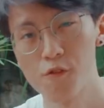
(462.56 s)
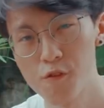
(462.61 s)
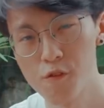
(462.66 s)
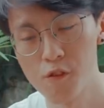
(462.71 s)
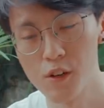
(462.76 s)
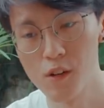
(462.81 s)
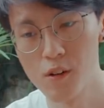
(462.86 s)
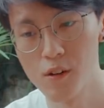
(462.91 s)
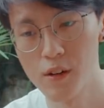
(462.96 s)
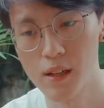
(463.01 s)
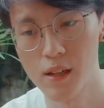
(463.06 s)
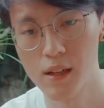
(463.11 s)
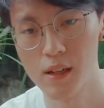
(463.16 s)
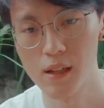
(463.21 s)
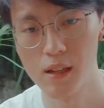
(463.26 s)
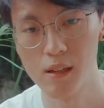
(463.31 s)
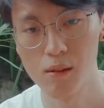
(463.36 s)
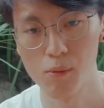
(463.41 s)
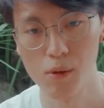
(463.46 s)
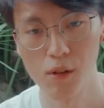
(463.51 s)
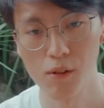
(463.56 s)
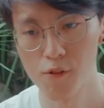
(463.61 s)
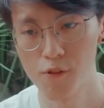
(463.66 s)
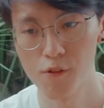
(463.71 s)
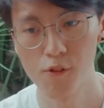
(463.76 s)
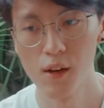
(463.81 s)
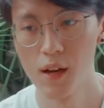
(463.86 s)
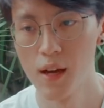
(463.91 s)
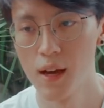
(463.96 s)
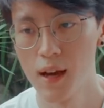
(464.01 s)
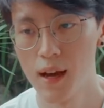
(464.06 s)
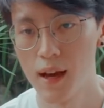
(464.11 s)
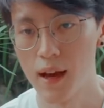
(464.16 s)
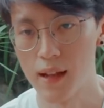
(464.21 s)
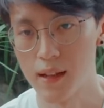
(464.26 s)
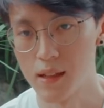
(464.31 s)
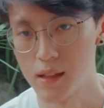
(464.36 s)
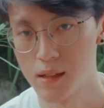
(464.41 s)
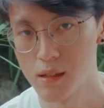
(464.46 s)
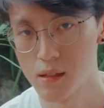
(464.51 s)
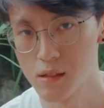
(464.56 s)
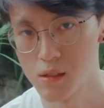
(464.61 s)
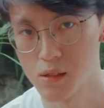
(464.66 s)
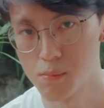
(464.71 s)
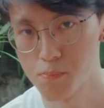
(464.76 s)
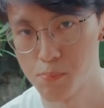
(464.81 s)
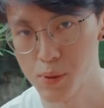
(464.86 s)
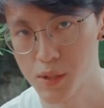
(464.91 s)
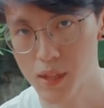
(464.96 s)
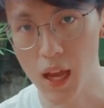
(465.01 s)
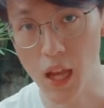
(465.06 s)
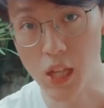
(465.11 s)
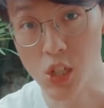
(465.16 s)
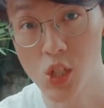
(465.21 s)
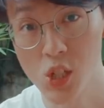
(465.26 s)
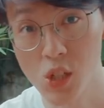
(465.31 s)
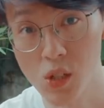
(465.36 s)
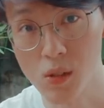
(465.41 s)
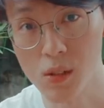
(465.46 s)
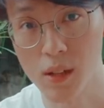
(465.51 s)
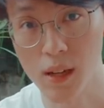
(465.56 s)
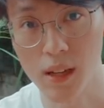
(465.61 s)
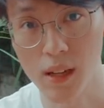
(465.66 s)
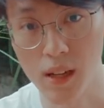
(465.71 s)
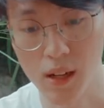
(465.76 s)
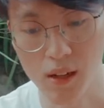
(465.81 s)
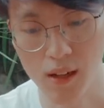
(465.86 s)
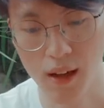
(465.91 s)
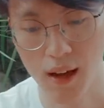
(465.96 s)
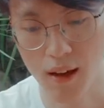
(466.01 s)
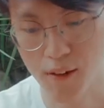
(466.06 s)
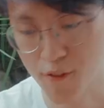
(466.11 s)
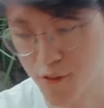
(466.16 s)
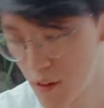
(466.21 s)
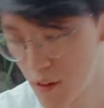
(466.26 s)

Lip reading: fill it in with and the potential that it could have.